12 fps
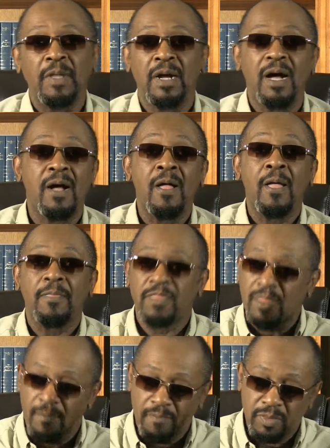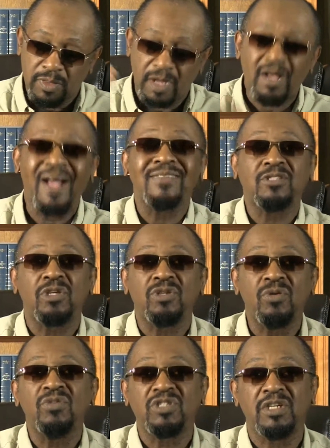Uh, the
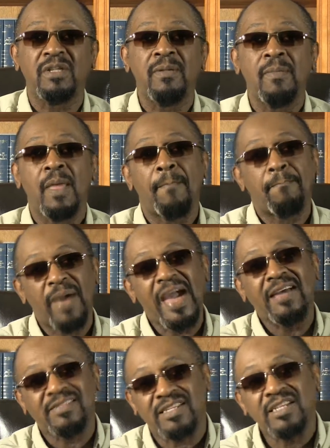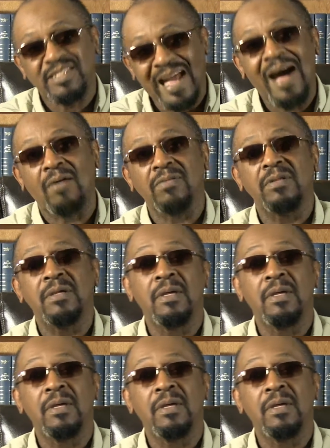Constitution bears this out.